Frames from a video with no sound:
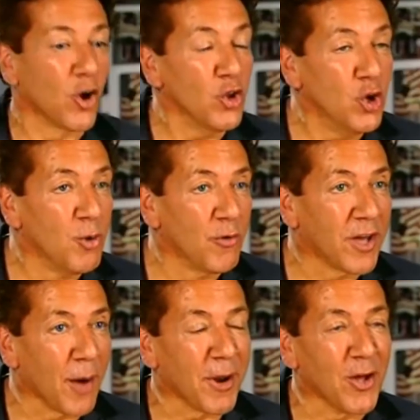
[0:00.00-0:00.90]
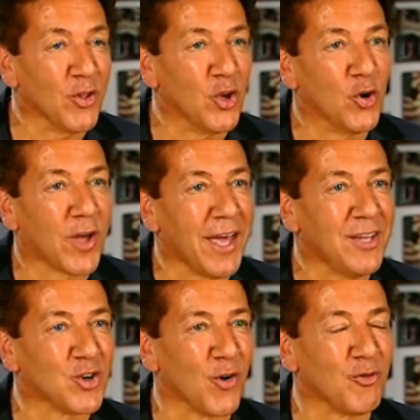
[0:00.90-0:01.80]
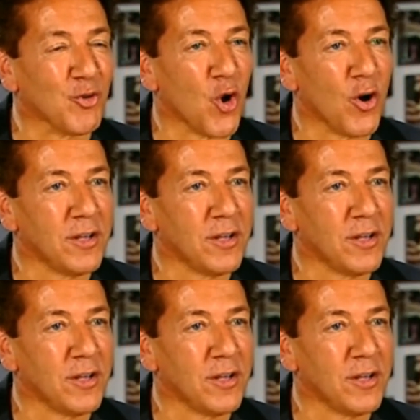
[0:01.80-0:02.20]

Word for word: you got a new movie coming out in the UK, Joyful